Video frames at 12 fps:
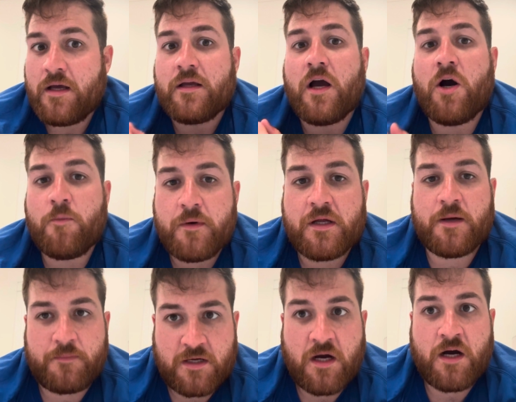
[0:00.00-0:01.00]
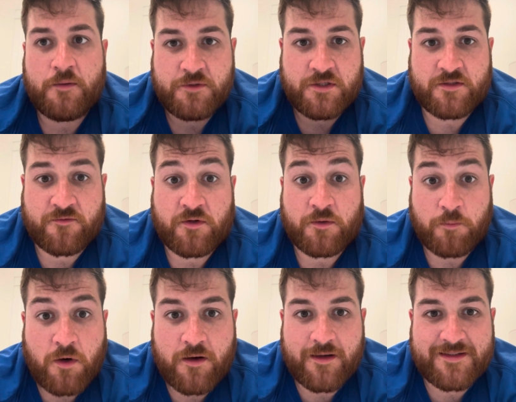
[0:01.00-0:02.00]
Opening up the options for the
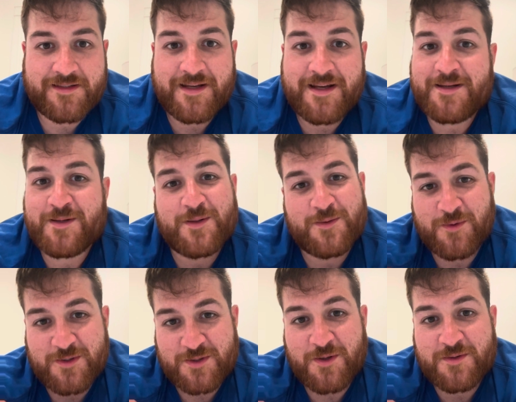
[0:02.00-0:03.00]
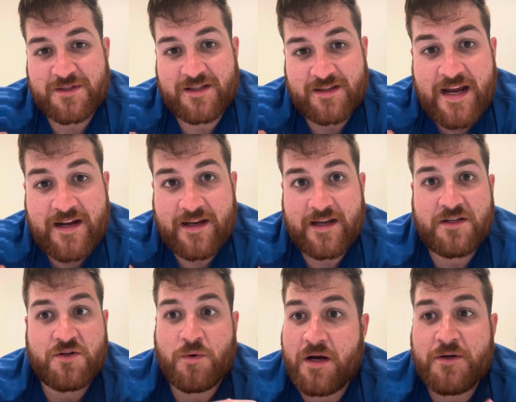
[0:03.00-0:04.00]
product to get to the results that they need
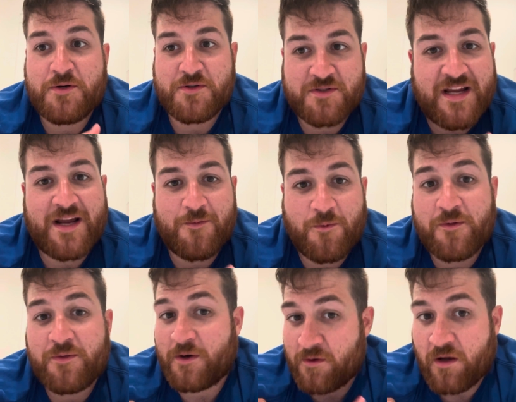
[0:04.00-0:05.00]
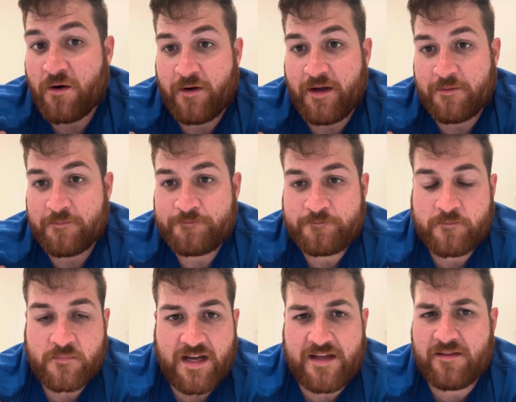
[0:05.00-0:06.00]
to understand what they're learning.
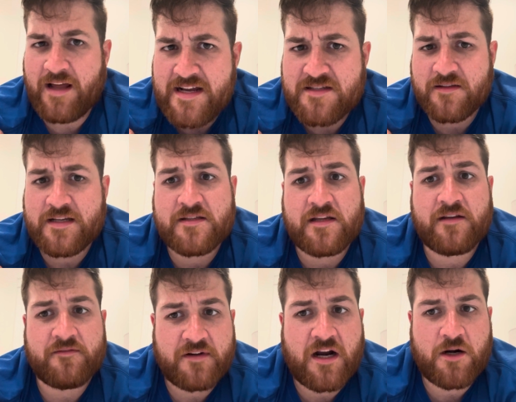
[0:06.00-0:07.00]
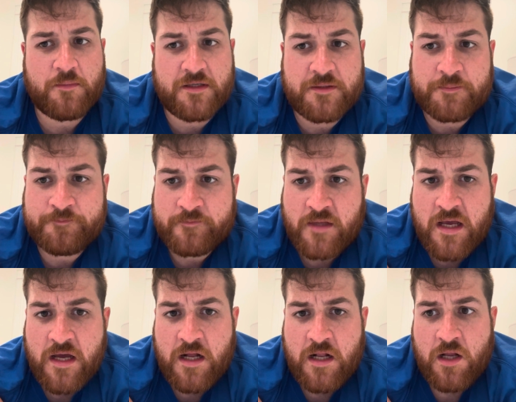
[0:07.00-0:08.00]
And lastly is the environment.
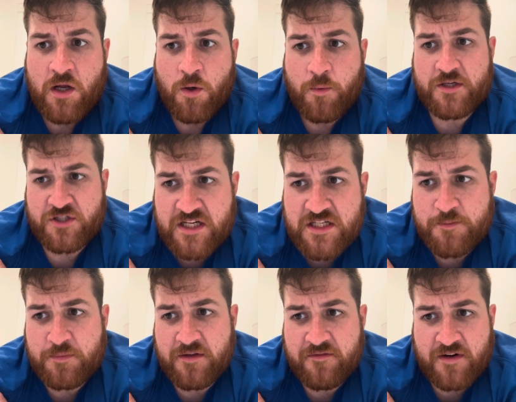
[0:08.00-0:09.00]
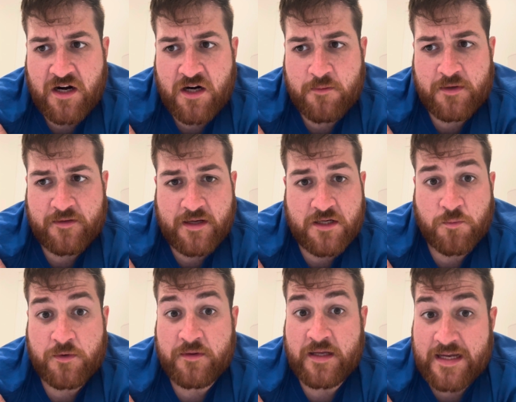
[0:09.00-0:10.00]
We could change up the environment that is
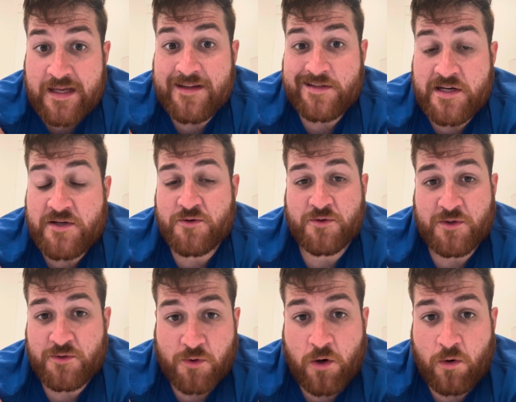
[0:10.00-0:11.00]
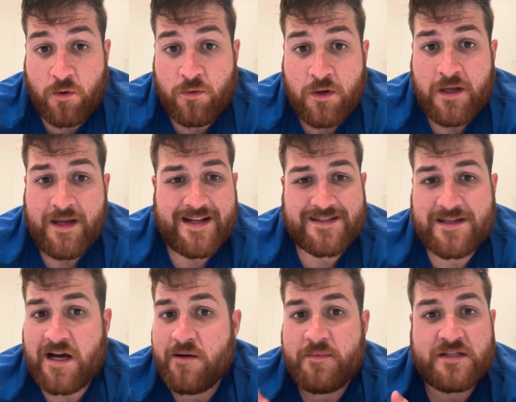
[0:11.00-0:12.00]
within the teacher's control. It's
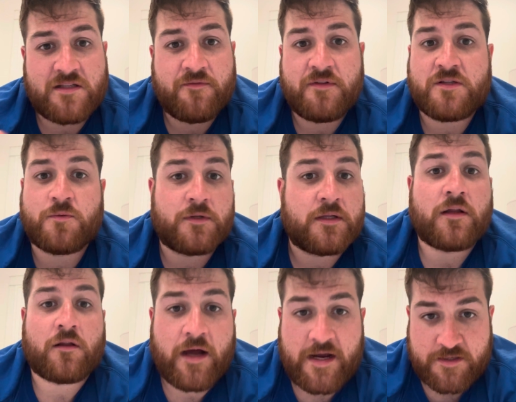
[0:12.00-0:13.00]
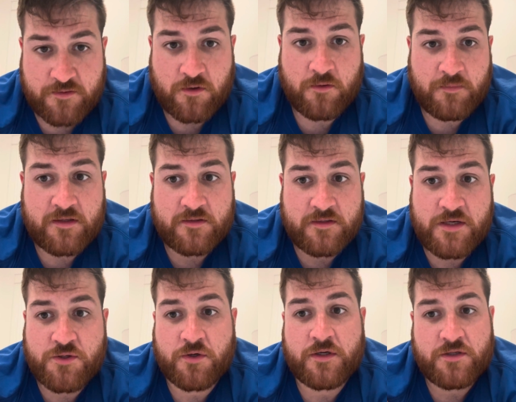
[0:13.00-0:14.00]
got to be stuff that's within the classroom that the
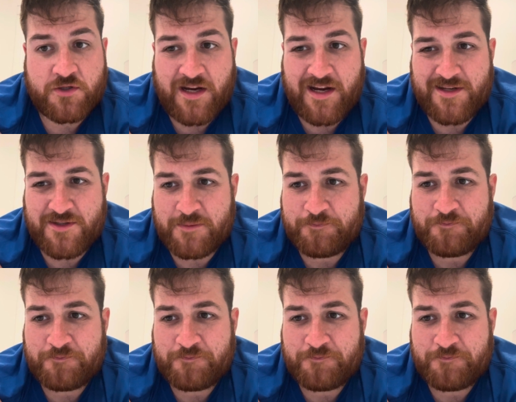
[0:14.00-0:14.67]
teacher can change.